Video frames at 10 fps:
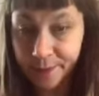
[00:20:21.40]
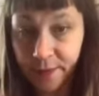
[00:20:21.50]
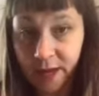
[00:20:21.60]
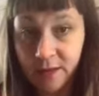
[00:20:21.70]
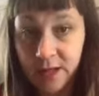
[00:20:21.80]

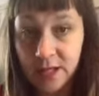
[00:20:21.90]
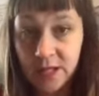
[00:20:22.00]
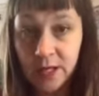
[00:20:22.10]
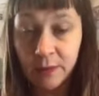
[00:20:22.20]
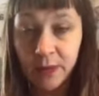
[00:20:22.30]
I'm going
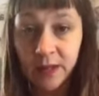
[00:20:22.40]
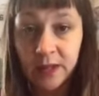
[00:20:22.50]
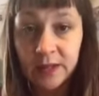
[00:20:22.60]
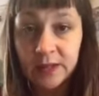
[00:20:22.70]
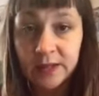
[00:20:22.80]
to do
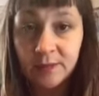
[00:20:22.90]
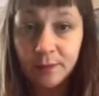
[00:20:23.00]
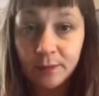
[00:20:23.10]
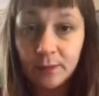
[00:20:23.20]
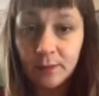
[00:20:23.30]

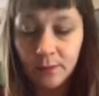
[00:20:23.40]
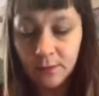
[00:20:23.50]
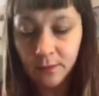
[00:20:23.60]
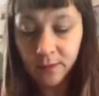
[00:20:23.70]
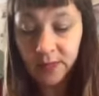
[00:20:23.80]
a
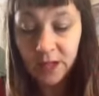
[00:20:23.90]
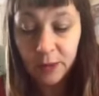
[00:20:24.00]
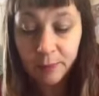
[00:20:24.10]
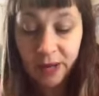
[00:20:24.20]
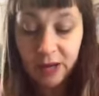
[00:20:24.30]

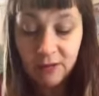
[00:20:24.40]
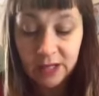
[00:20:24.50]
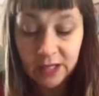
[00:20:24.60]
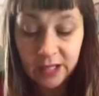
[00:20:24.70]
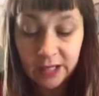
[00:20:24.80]
parallel
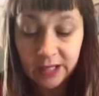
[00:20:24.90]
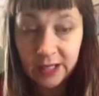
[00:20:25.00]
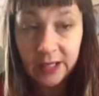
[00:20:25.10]
line.